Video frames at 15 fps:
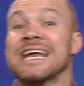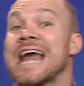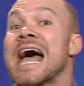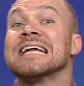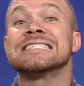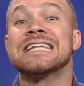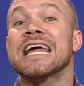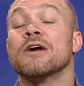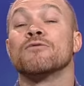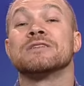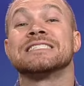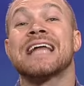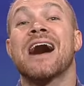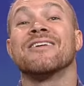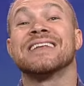And I say a
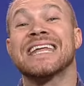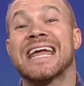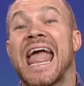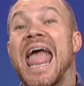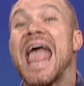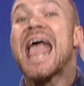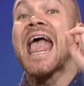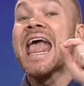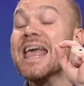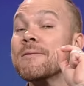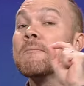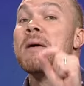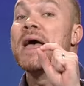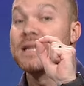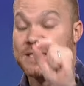resounding
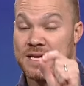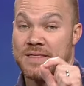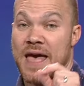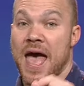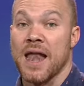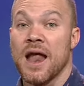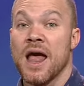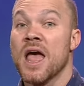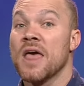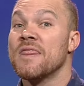amen to that.